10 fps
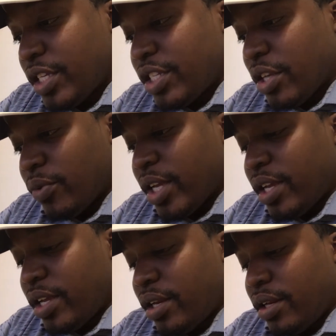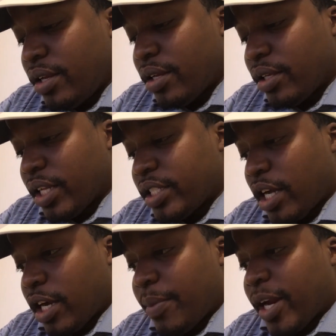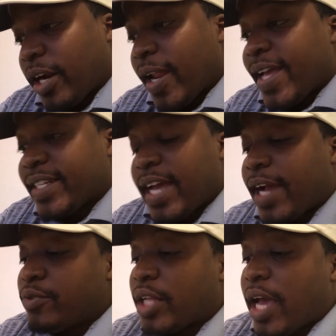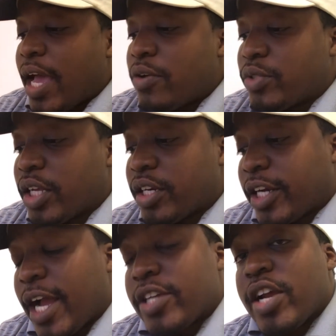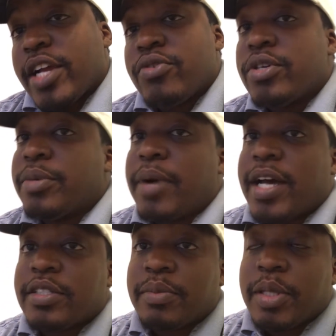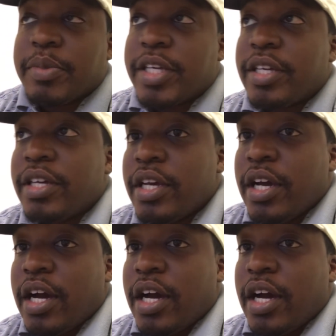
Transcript: So then let's talk about our last guy who's under contract, who could possibly be